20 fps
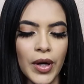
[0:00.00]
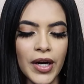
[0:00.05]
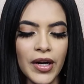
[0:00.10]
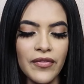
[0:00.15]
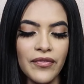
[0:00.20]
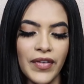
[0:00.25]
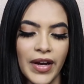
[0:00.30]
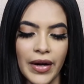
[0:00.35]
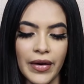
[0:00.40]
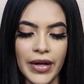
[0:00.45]

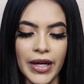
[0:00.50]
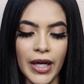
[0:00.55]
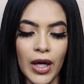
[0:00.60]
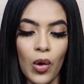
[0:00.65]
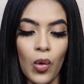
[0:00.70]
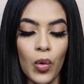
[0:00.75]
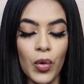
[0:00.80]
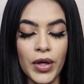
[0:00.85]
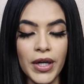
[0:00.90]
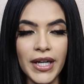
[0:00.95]
are
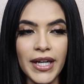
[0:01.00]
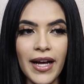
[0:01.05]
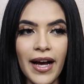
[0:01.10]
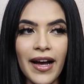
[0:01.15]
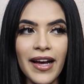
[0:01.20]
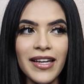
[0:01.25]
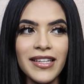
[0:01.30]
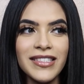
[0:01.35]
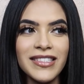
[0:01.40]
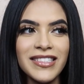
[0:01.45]
very
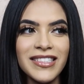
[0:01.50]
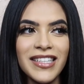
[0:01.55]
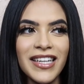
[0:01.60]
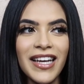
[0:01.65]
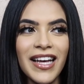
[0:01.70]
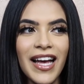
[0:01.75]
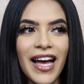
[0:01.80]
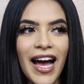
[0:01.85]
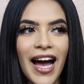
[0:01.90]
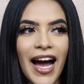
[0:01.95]
organized.
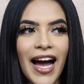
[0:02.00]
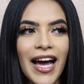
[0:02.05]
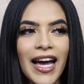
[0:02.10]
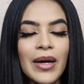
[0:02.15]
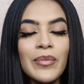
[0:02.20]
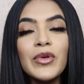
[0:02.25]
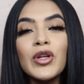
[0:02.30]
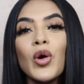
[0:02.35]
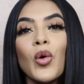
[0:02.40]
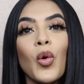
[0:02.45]
I
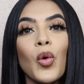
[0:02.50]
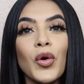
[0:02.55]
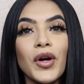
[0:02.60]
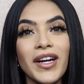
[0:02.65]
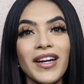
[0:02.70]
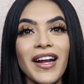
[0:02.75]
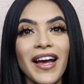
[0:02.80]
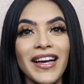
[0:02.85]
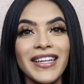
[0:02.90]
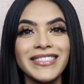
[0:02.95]
am an
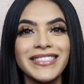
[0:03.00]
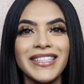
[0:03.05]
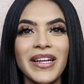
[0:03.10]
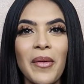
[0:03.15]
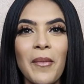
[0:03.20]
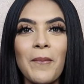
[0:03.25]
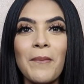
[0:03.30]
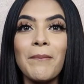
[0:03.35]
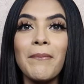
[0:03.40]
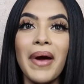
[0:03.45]
organized
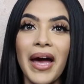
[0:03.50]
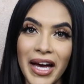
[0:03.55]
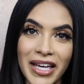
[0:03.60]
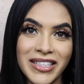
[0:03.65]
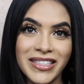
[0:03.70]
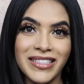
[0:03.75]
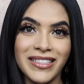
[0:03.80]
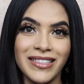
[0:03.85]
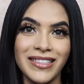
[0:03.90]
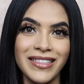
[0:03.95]

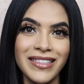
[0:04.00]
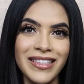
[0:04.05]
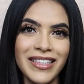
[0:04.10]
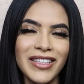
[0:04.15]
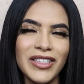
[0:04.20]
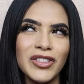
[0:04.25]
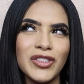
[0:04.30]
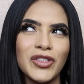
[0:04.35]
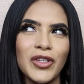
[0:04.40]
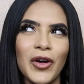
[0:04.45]
mess.
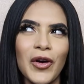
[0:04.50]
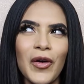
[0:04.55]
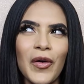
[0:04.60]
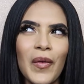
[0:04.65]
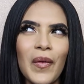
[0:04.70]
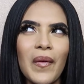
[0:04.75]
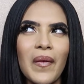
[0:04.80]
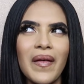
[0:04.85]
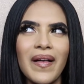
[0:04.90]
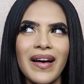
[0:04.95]

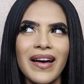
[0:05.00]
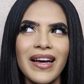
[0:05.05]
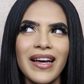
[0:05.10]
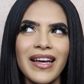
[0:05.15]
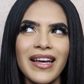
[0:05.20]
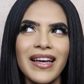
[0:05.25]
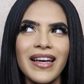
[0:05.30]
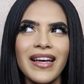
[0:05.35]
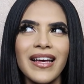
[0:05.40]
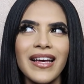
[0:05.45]
So
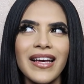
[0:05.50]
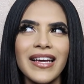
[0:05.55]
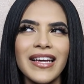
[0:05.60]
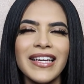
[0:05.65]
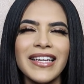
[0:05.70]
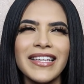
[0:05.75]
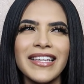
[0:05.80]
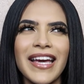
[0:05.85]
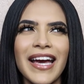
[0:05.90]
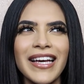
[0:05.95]

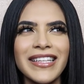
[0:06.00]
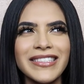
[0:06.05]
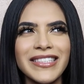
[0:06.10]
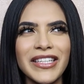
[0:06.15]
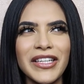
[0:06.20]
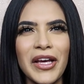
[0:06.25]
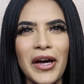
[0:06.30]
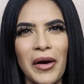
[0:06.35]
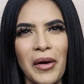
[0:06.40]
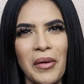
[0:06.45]
yes
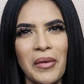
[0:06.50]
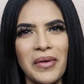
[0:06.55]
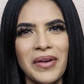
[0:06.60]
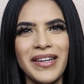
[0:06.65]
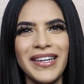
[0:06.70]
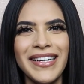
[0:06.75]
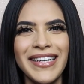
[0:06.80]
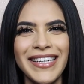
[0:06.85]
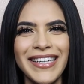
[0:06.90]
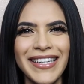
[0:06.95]
and no.
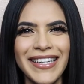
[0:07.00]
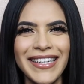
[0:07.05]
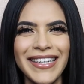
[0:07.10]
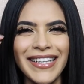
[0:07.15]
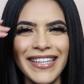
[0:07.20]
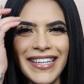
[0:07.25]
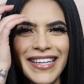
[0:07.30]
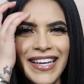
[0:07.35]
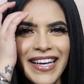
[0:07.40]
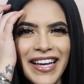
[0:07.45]

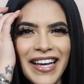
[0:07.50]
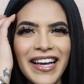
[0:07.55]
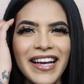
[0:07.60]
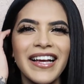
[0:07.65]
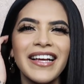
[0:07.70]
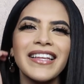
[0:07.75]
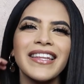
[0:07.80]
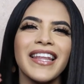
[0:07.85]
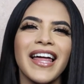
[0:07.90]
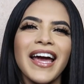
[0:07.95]

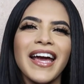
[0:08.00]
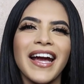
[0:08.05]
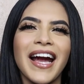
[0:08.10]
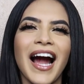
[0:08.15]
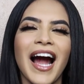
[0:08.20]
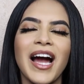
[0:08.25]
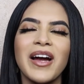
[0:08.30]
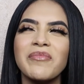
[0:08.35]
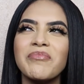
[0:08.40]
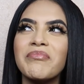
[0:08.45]
Like,
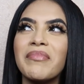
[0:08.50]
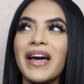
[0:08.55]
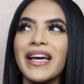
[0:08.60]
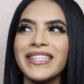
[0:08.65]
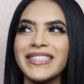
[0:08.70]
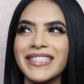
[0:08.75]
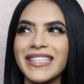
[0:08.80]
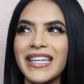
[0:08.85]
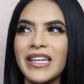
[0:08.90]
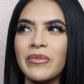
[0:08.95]
I'm
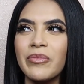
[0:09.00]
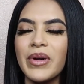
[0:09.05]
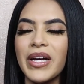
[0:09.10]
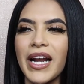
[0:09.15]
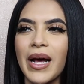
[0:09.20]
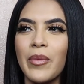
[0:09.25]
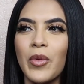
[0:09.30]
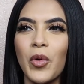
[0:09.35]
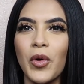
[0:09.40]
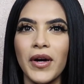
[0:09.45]
messy,
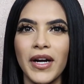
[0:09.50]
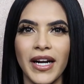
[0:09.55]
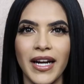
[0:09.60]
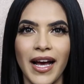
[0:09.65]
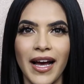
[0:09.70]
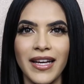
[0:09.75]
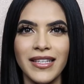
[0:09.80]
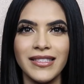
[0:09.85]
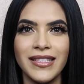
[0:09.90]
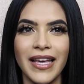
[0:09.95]
but I'm
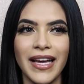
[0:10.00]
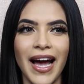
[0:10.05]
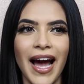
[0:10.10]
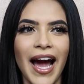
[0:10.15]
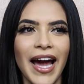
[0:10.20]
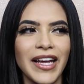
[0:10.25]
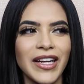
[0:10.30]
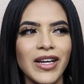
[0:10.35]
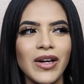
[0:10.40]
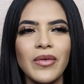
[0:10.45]
organized. Like,
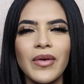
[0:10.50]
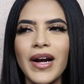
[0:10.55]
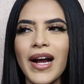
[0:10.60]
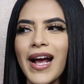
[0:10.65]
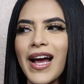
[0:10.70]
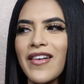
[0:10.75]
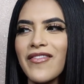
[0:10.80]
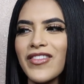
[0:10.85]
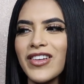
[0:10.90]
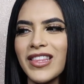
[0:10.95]
I know
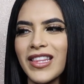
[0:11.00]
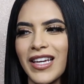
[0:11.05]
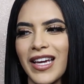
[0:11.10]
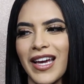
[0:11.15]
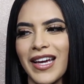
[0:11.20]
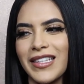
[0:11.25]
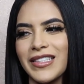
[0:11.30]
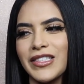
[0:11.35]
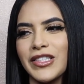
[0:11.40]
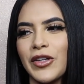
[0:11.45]
where everything
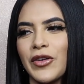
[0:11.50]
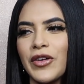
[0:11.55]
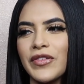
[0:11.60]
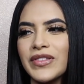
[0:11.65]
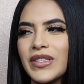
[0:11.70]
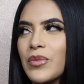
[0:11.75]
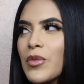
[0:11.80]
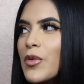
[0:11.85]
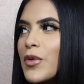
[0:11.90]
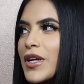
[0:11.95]
is. So if
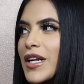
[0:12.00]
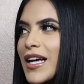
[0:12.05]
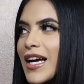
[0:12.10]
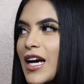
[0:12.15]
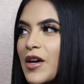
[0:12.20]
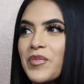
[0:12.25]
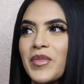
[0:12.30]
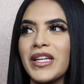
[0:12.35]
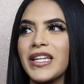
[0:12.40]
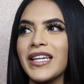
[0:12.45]
someone were to
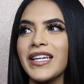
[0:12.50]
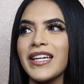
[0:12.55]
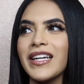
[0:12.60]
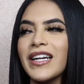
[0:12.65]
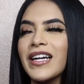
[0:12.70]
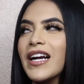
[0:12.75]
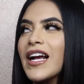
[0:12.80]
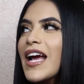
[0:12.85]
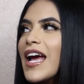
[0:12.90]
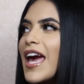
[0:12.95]
come in
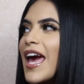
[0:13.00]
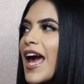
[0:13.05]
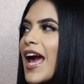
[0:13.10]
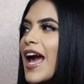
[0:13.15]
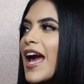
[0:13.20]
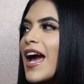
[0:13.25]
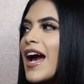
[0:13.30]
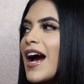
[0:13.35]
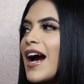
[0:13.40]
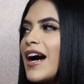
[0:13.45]
here
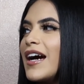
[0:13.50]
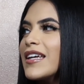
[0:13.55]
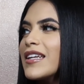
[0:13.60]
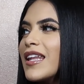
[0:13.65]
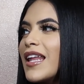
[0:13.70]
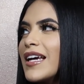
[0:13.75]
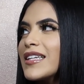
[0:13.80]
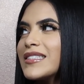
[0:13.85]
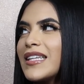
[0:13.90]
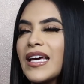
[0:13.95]
and
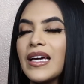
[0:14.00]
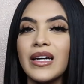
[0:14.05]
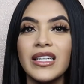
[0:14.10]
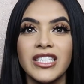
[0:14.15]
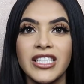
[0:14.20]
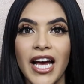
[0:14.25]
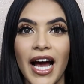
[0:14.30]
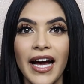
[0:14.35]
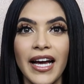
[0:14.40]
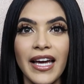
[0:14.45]
like take a
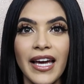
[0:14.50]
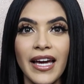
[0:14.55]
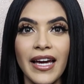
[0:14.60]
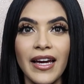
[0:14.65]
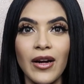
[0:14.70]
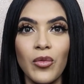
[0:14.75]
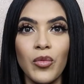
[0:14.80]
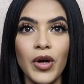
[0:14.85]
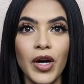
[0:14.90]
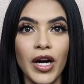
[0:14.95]

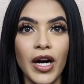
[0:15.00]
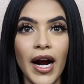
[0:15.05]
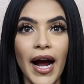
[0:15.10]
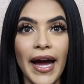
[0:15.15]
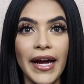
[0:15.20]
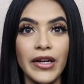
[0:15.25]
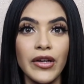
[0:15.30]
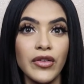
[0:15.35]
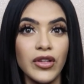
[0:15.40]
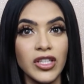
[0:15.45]
jacket where
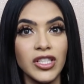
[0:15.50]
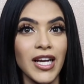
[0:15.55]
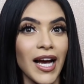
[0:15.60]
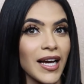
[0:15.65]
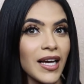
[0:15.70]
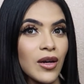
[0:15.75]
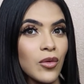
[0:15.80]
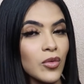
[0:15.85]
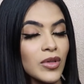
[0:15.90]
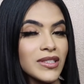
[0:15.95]
I know the
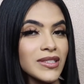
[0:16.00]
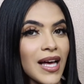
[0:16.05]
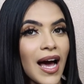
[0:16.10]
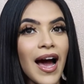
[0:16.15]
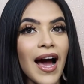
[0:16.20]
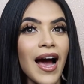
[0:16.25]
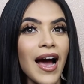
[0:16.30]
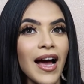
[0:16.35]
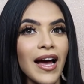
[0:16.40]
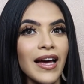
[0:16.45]
jacket was
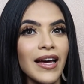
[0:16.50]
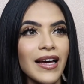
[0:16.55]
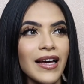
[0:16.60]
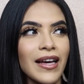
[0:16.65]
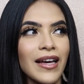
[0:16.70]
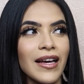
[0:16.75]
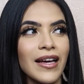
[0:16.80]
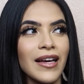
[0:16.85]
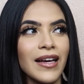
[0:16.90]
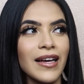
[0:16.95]
at,
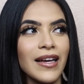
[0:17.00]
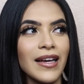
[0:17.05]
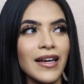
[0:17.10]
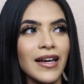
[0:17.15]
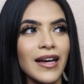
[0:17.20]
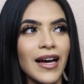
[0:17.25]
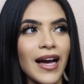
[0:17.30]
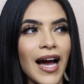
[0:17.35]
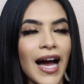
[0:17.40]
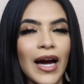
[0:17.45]

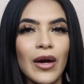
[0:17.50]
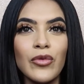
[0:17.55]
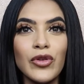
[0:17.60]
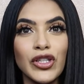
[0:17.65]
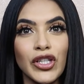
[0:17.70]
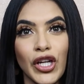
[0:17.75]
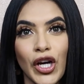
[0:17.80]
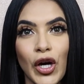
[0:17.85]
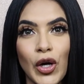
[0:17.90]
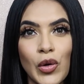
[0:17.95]
I
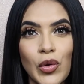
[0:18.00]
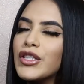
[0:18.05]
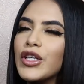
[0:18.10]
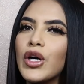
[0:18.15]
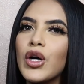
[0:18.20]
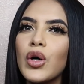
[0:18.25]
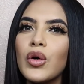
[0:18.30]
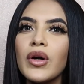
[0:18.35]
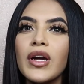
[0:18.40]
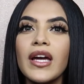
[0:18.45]
would know.
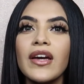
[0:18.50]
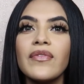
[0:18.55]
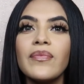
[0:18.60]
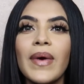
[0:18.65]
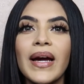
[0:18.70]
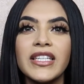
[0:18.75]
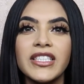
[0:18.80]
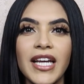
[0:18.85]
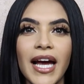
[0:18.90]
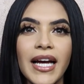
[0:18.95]
So if
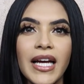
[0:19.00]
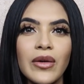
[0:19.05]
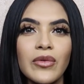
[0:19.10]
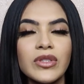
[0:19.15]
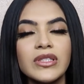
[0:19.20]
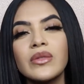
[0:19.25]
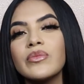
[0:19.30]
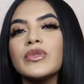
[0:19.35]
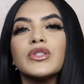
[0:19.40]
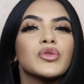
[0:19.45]
my jacket
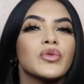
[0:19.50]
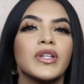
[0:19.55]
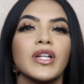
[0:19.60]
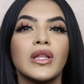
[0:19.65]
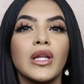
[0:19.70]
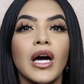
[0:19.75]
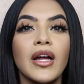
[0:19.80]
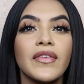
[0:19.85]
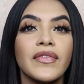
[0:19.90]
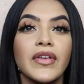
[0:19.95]
was in between a
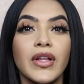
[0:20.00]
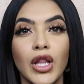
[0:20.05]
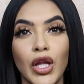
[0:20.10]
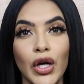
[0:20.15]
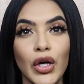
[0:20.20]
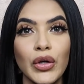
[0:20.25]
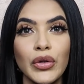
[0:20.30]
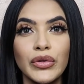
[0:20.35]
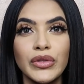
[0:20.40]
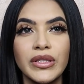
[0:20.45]
lot of
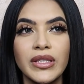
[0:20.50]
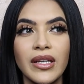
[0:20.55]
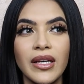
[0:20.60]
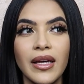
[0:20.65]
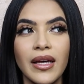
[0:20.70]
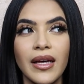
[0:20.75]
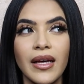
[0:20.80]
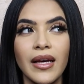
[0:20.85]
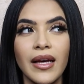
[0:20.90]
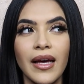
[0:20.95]
clothes
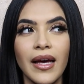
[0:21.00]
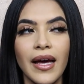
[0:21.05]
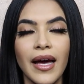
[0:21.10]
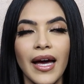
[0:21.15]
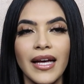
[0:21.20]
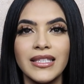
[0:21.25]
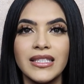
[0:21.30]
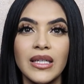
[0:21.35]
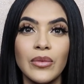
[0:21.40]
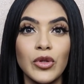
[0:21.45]

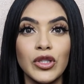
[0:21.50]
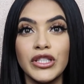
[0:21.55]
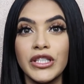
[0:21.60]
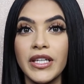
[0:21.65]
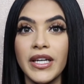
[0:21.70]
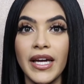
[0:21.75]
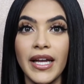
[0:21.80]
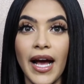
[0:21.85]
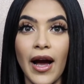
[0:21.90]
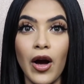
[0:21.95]
and someone
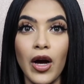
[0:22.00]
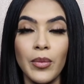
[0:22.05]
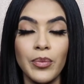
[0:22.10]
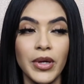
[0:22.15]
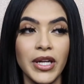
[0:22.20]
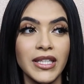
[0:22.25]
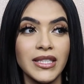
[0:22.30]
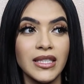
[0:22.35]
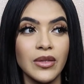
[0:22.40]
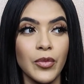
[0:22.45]
took it out and
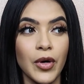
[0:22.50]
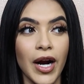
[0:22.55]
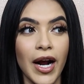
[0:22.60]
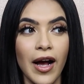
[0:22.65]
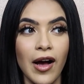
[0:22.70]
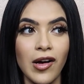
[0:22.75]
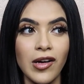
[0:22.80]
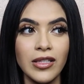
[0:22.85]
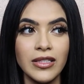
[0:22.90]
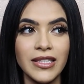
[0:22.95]
put it somewhere
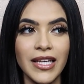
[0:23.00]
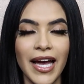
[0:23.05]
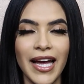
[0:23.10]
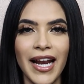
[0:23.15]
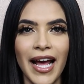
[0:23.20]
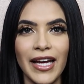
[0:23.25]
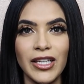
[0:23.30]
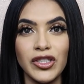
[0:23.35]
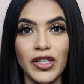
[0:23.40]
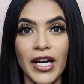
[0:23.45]
else,
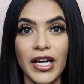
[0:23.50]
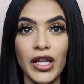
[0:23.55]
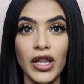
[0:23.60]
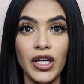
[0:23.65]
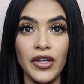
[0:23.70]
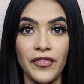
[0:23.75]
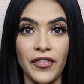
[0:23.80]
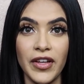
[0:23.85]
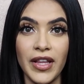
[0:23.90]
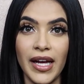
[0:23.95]
and I try to
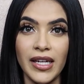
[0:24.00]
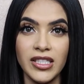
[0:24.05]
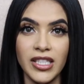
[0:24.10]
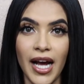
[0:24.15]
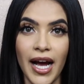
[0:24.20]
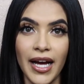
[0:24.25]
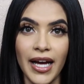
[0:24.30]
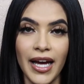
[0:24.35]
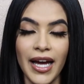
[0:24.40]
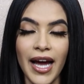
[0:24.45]
look for that
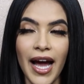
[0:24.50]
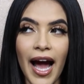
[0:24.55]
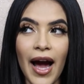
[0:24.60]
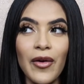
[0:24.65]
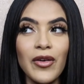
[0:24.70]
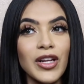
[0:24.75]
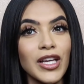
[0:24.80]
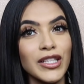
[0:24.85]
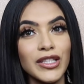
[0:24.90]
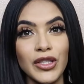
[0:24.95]
jacket,
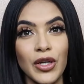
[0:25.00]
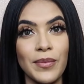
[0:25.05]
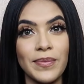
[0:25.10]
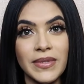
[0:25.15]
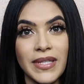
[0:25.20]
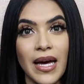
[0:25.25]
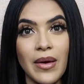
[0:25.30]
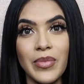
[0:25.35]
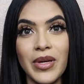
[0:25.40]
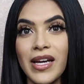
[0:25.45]
I would get so
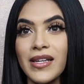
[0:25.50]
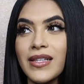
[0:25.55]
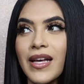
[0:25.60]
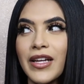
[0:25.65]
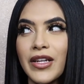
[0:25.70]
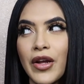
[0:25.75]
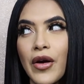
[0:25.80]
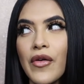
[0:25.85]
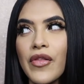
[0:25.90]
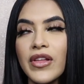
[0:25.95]
upset because I
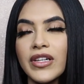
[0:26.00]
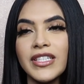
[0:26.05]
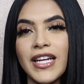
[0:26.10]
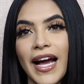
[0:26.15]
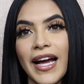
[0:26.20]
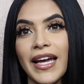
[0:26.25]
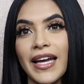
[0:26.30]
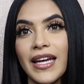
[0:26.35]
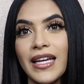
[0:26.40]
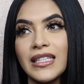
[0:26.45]
know the
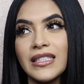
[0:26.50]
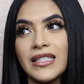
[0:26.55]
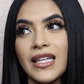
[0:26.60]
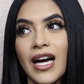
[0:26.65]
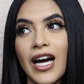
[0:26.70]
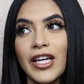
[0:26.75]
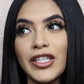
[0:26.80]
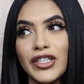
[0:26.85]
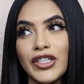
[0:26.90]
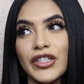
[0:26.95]
jacket is
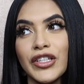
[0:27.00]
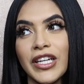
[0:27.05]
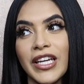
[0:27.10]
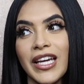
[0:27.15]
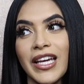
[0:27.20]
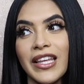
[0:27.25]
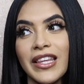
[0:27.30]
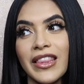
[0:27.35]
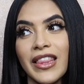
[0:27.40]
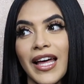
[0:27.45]

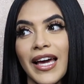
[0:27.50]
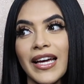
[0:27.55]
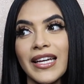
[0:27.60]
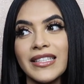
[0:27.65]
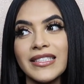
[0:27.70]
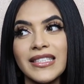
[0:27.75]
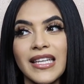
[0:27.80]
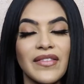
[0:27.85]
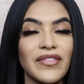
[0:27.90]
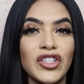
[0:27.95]
underneath like
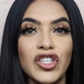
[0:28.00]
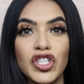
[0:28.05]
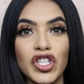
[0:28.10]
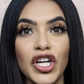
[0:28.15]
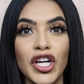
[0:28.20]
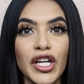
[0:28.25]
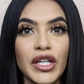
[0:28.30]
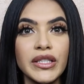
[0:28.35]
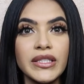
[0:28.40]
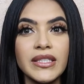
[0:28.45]
7
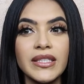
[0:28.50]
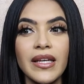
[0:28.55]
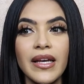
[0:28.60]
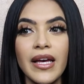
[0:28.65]
shirts